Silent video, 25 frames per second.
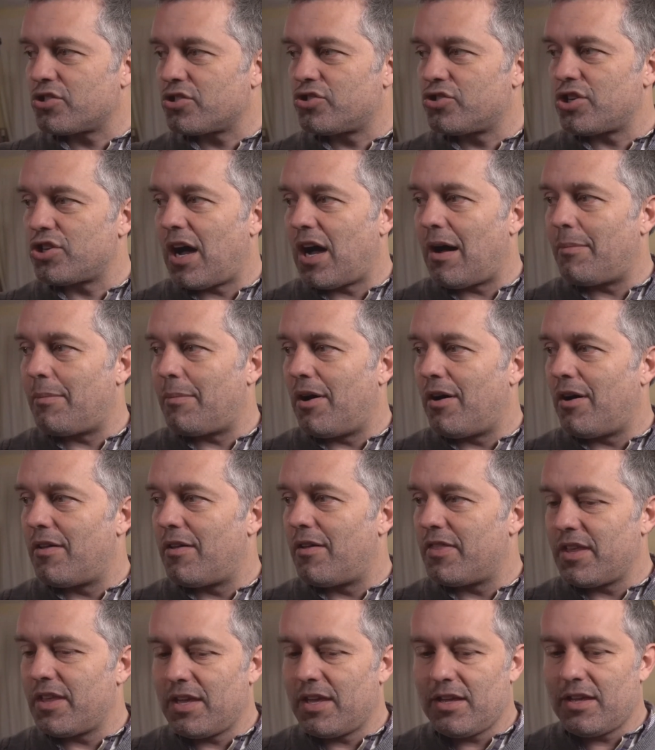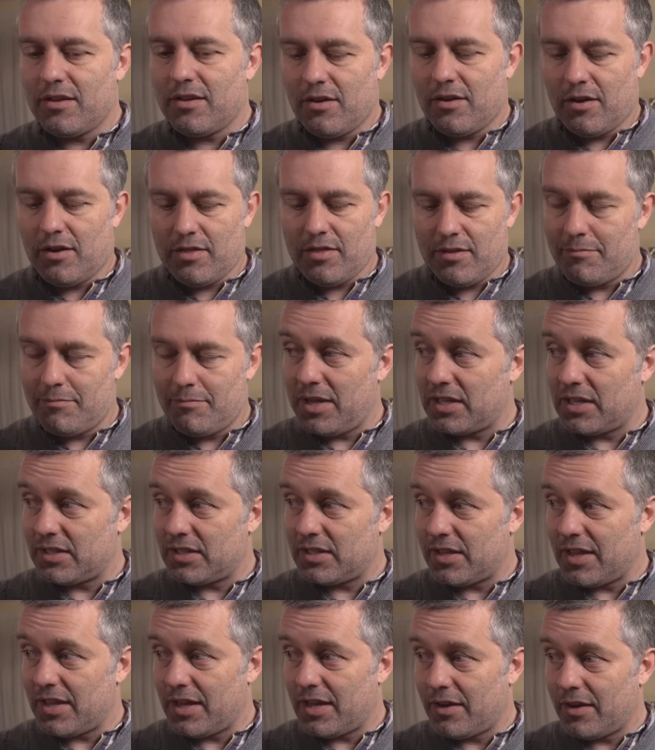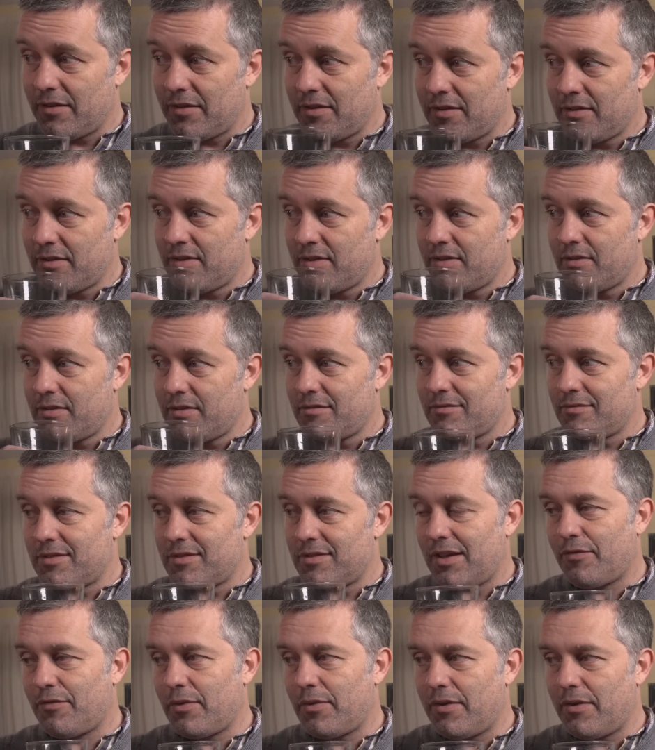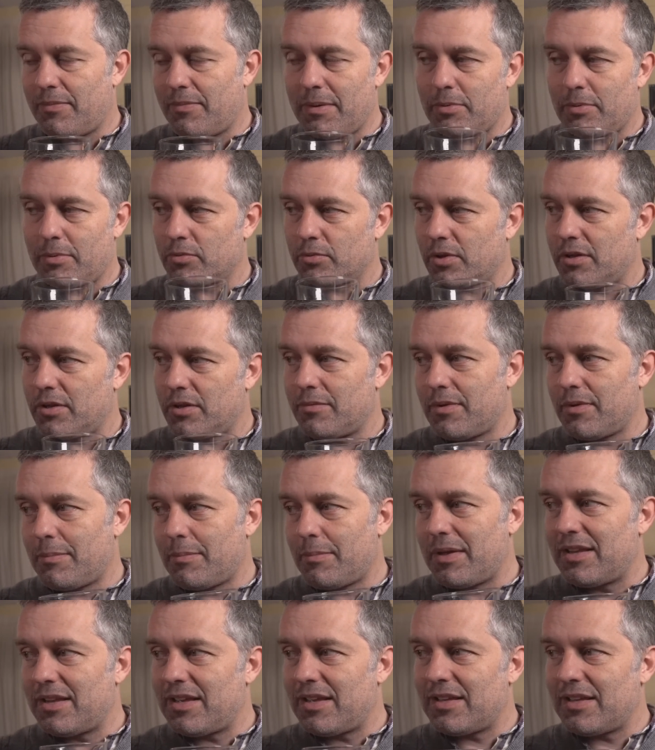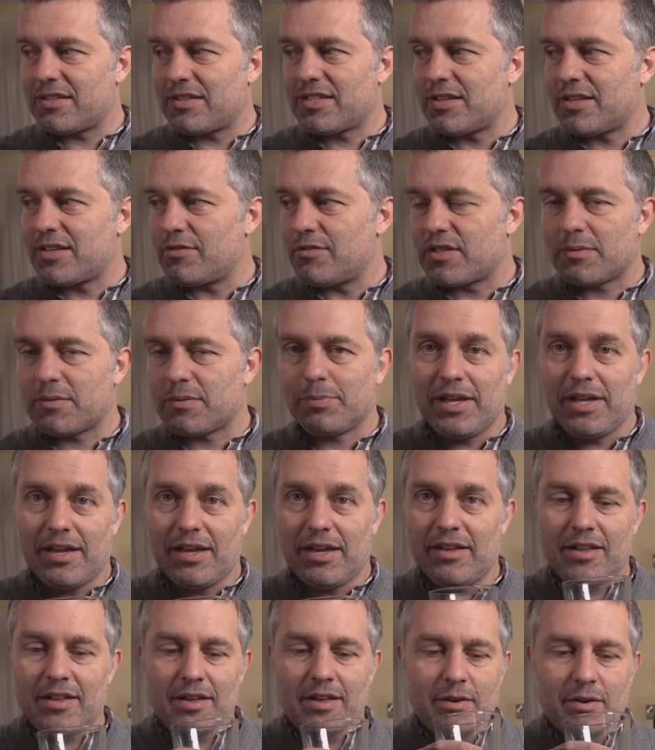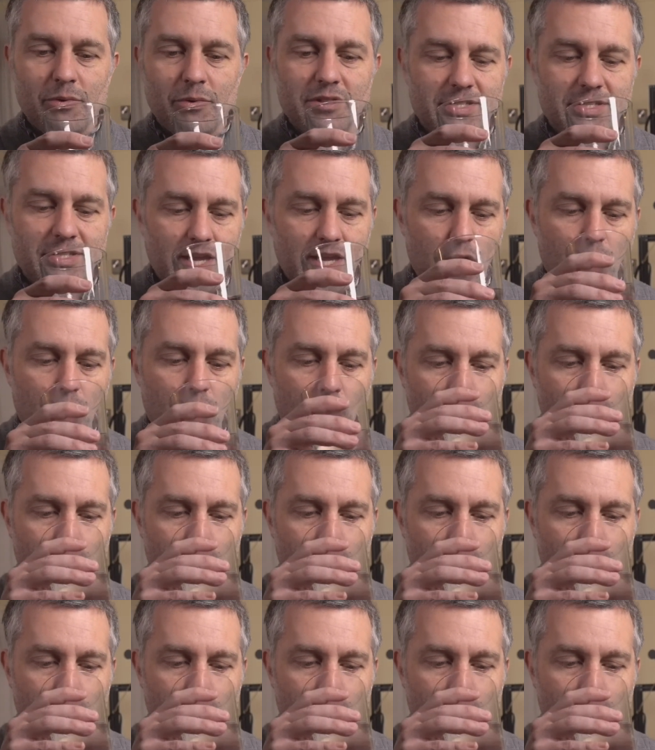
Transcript: job on the Mingda then. If people really, I mean, it's so split. We'll see.